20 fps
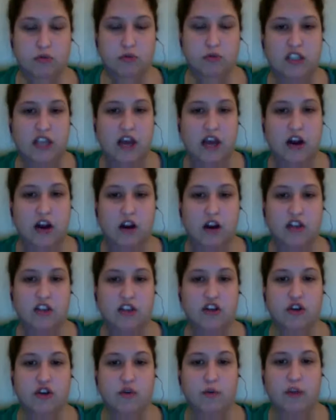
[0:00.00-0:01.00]
center
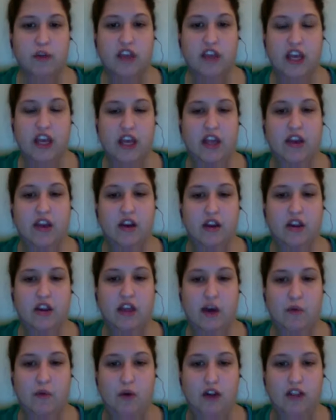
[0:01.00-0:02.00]
because you're within
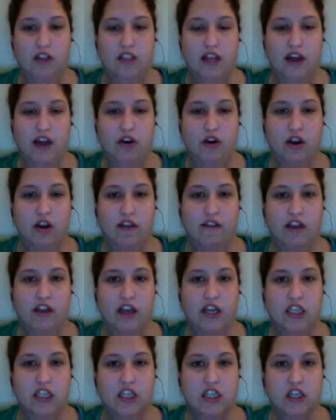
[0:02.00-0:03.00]
that 1 standard
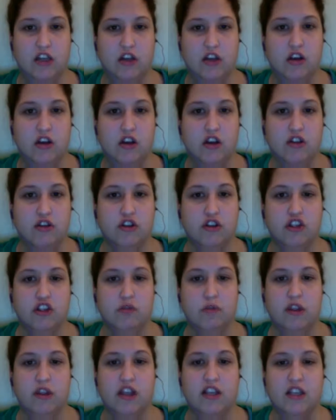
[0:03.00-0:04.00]
deviation. So it
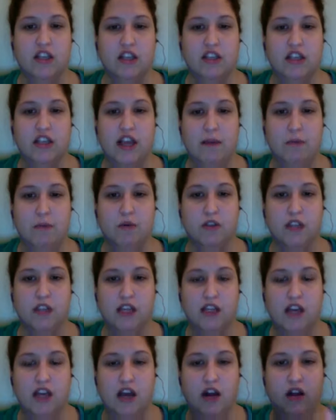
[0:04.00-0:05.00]
should be the 68th
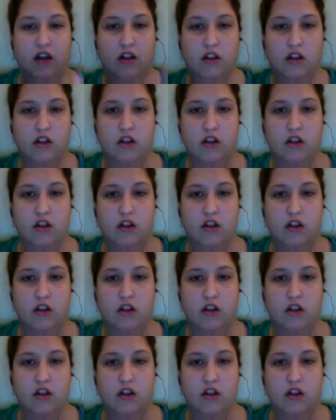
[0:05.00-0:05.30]
percentile.